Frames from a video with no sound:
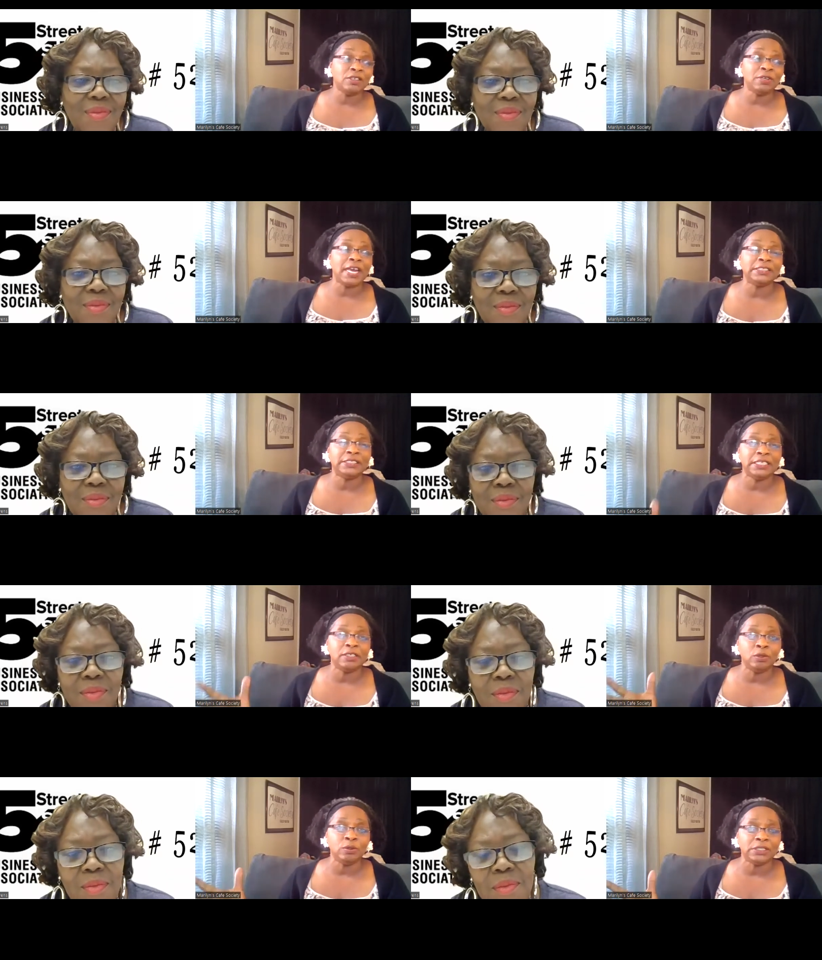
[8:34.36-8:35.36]
Speaker 1: yeah, you guys
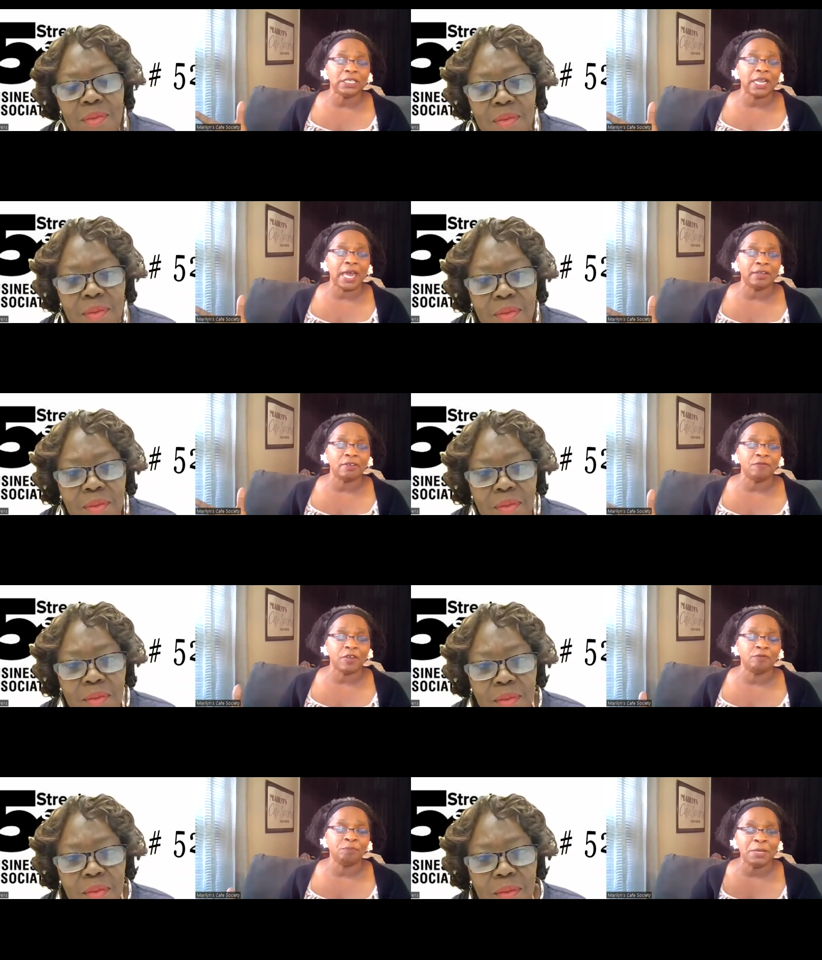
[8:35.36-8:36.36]
did lose a lot of,
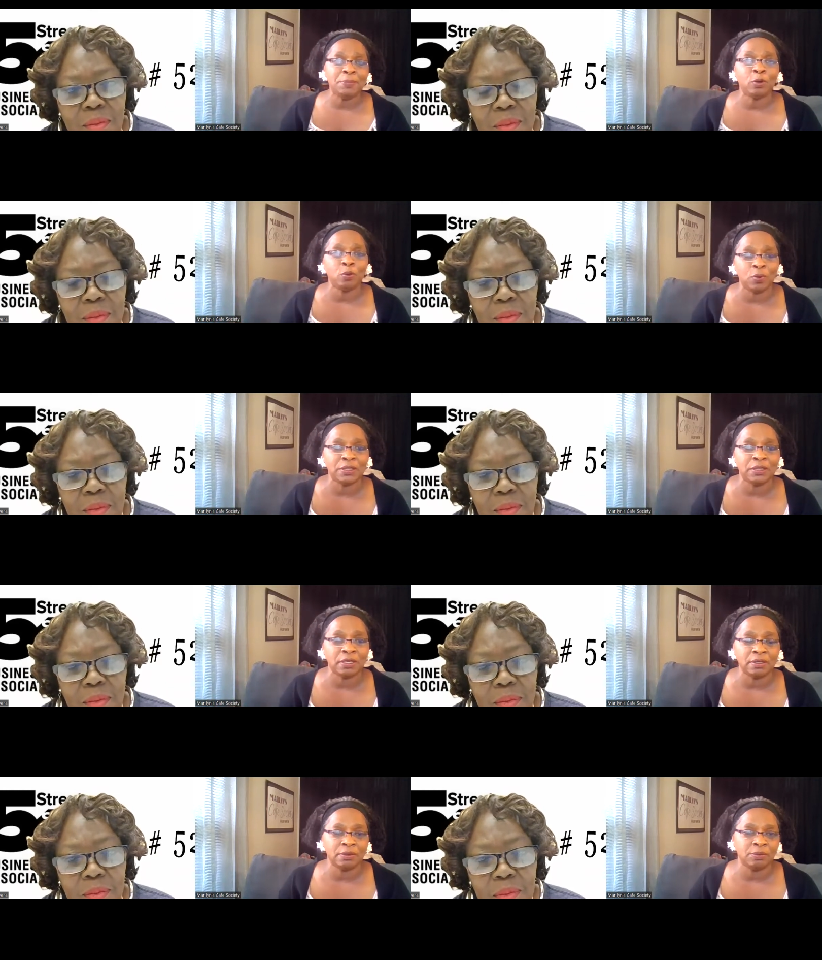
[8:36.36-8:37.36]
of people when
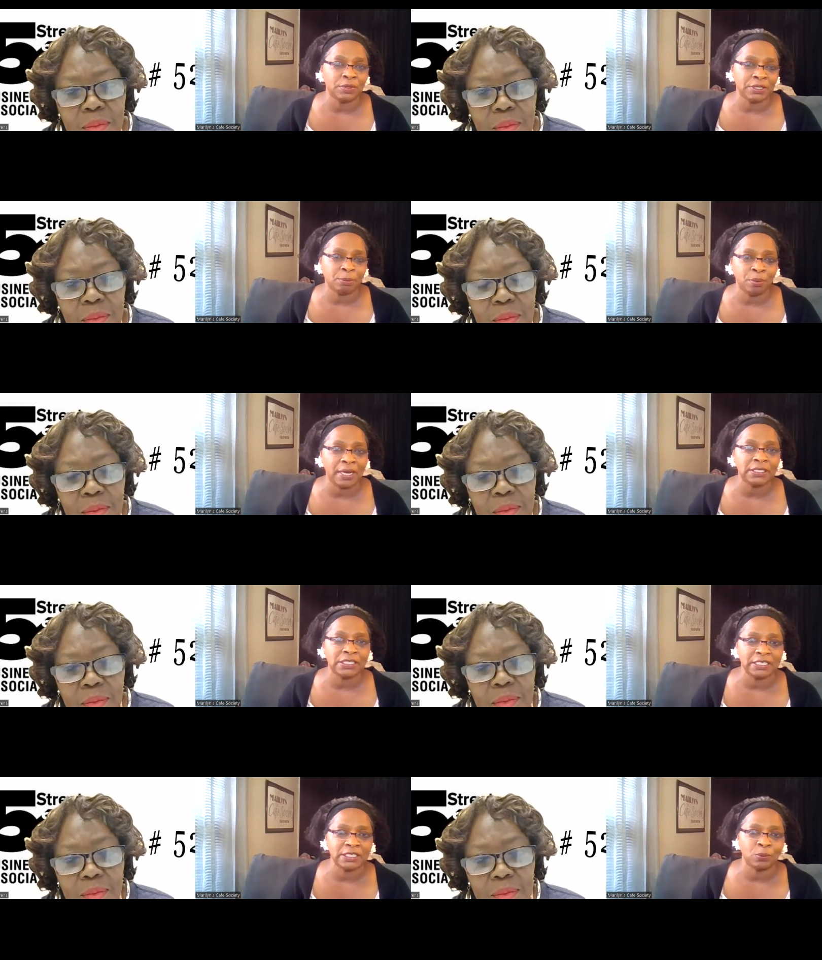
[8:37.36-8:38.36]
the when the
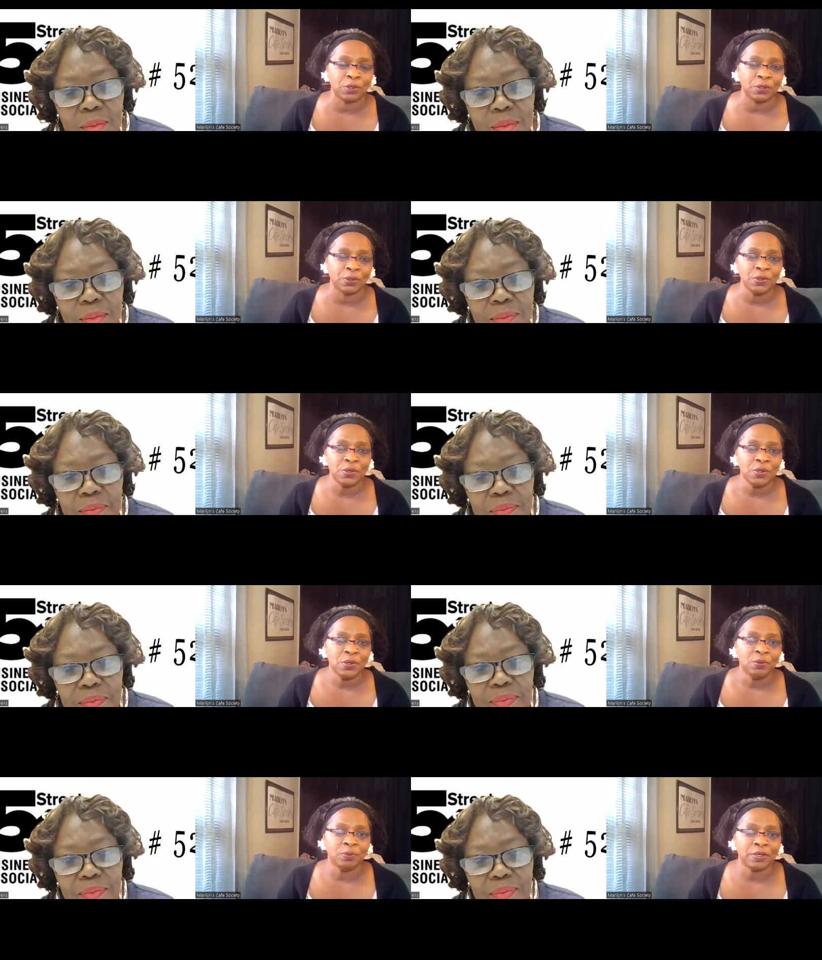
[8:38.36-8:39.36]
projects were
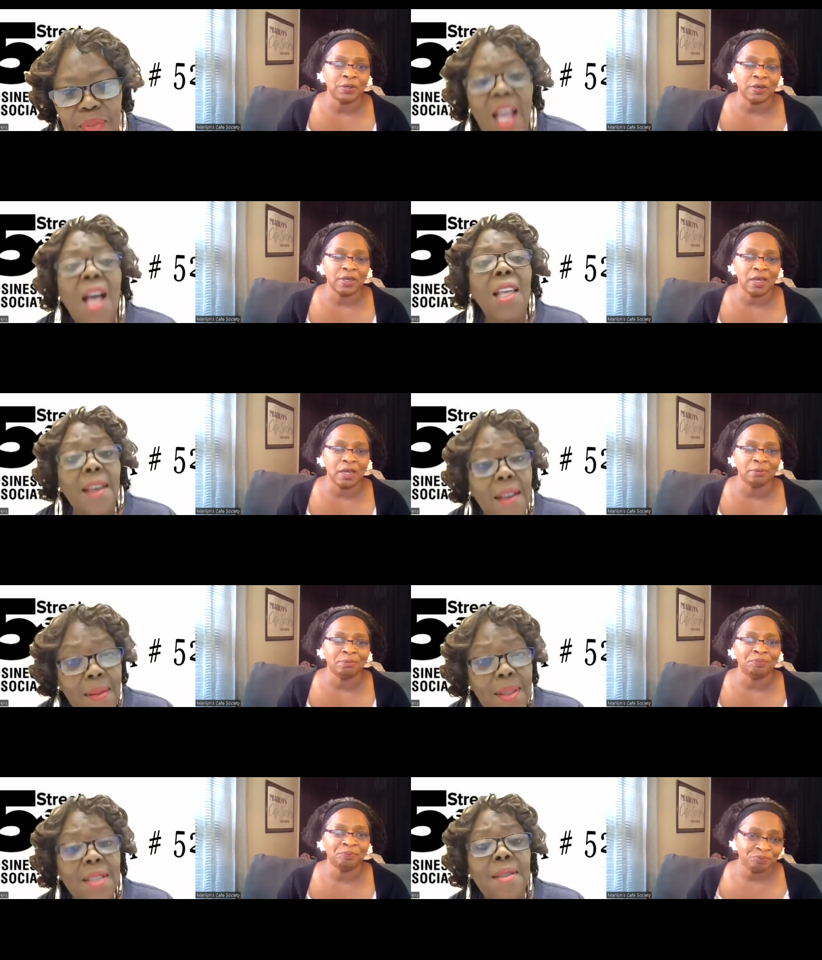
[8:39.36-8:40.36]
were. Uh,
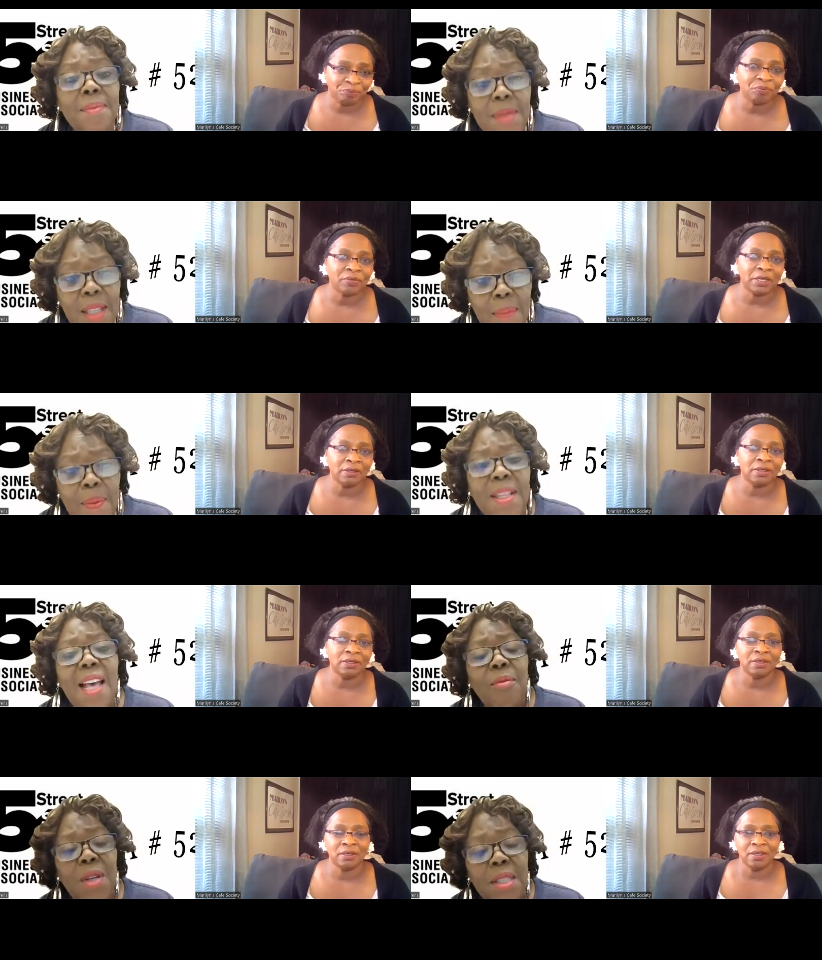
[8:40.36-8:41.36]
Yeah,
Speaker 2: yeah, yep. And
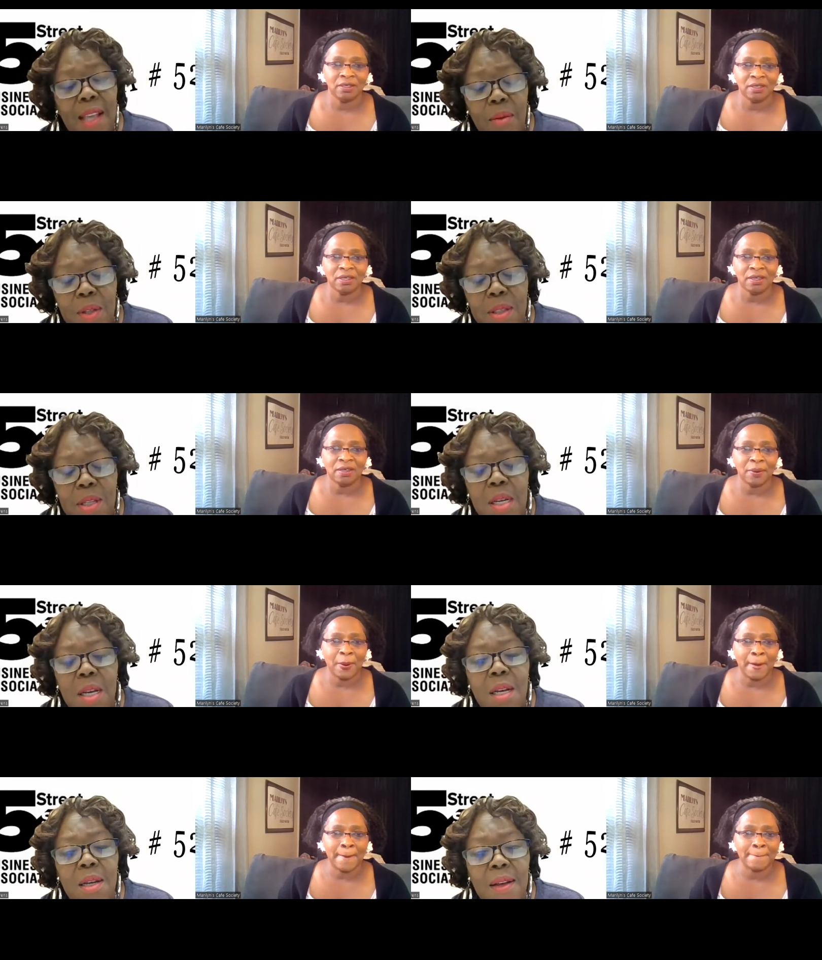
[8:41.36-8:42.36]
that was that was a,
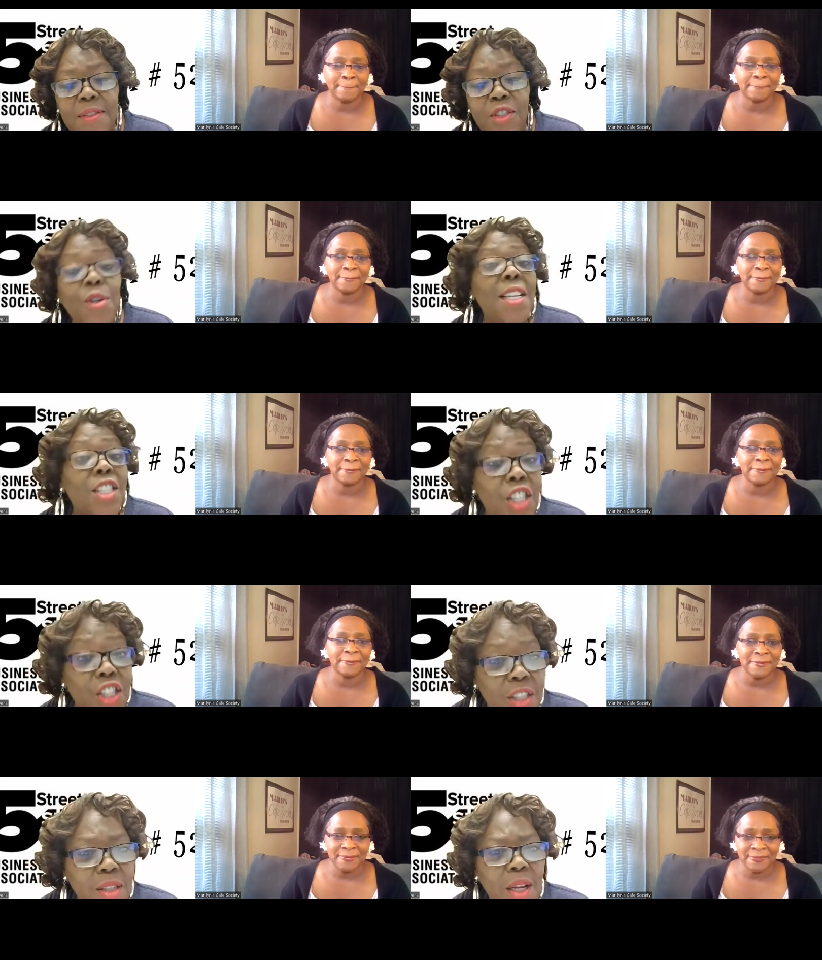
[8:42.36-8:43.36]
a, a
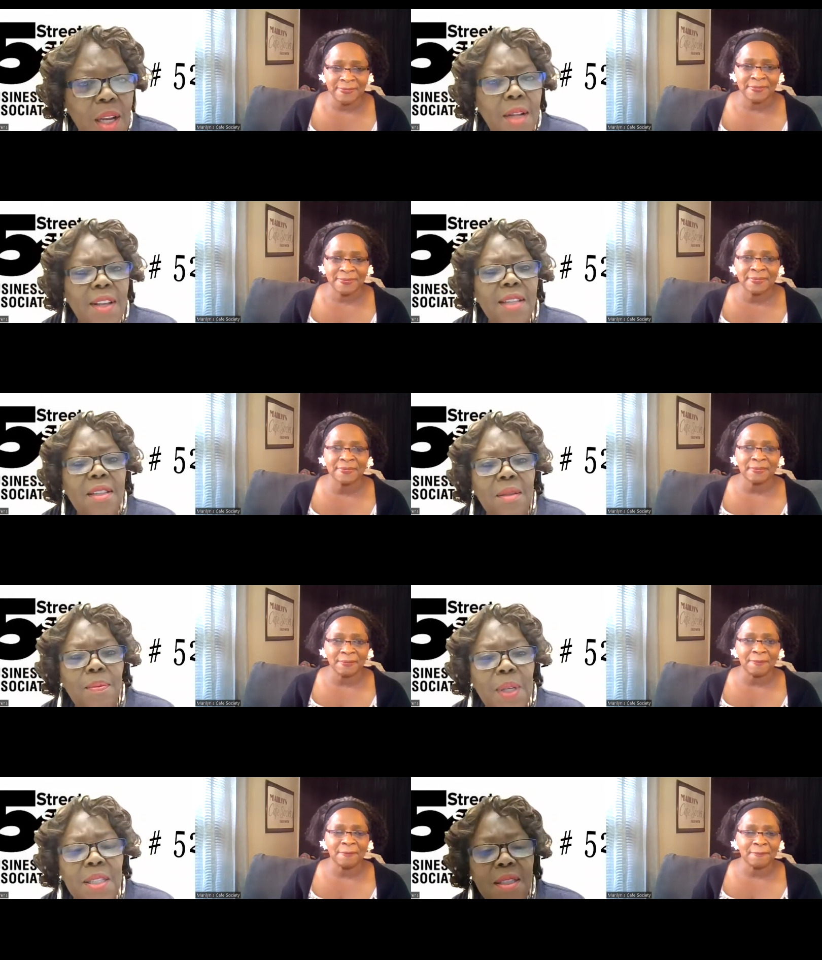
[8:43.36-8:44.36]
transition that the
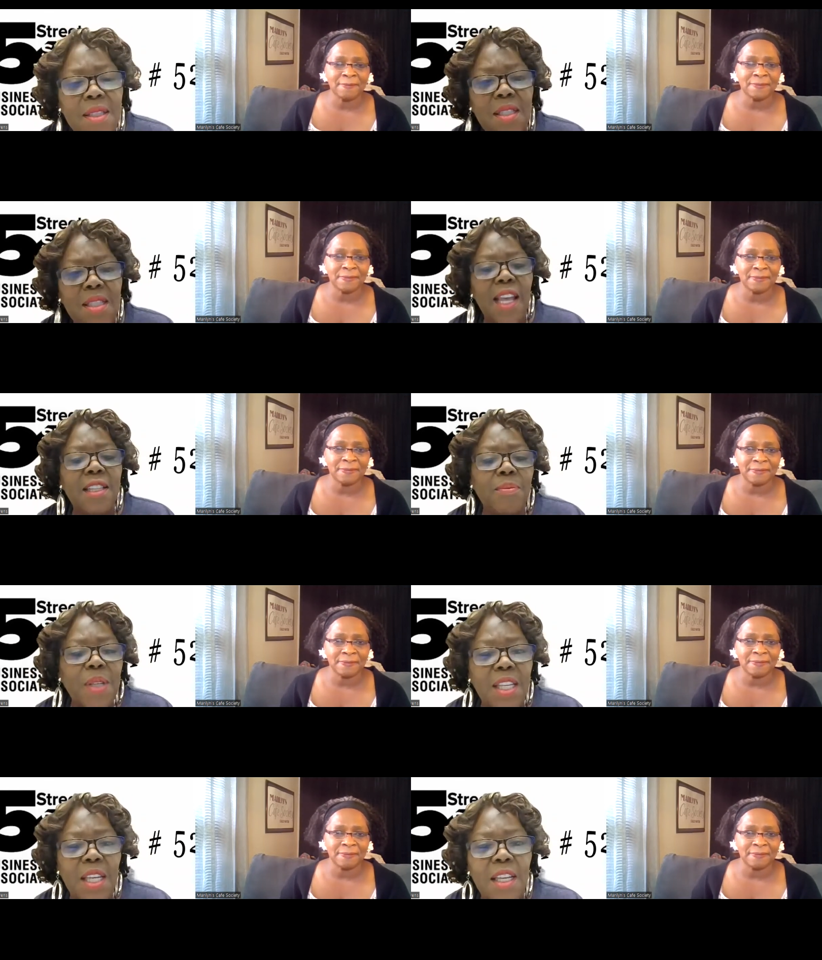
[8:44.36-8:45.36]
mm-hmm. businesses had to
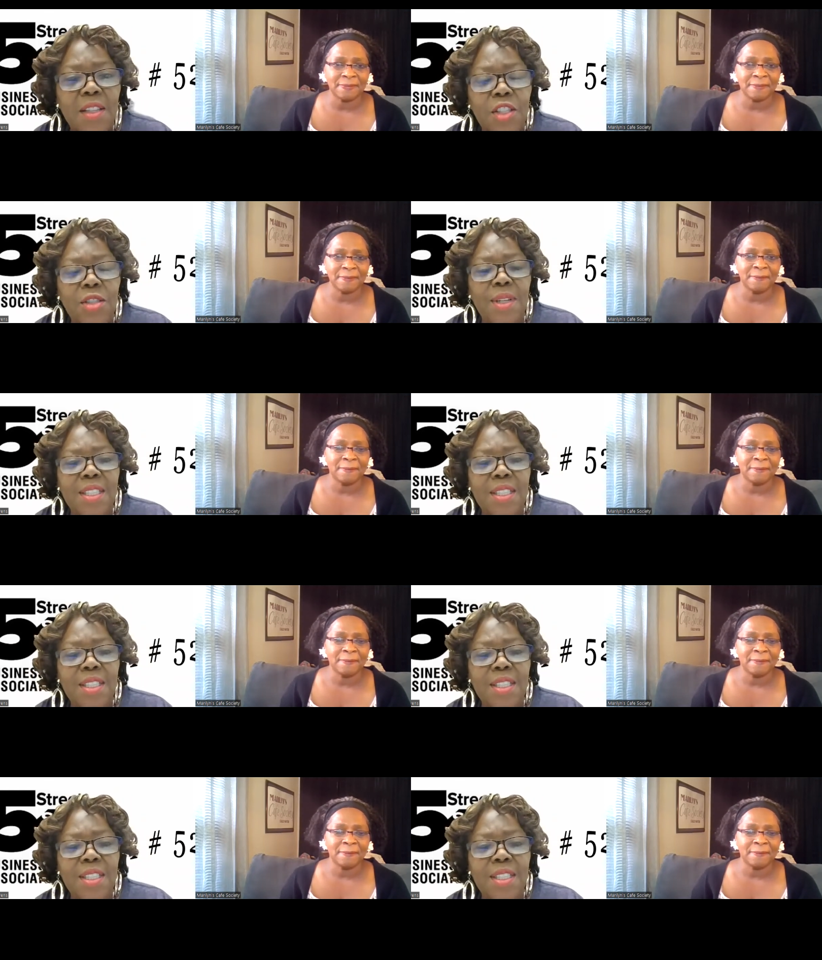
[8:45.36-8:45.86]
begin to